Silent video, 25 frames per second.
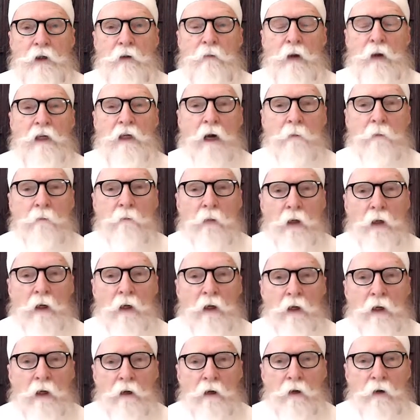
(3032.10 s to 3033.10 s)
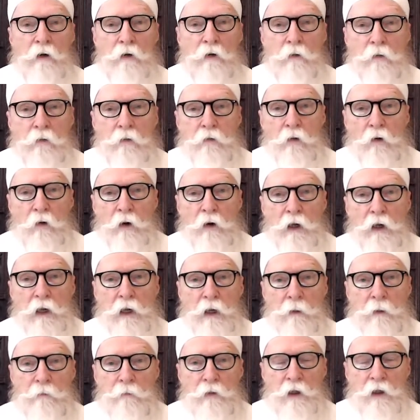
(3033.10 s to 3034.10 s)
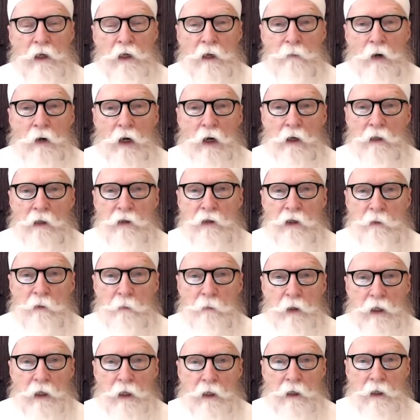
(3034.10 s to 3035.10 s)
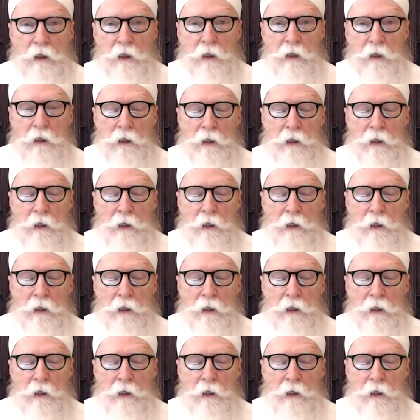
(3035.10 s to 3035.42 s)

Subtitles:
time for him to come on and speak.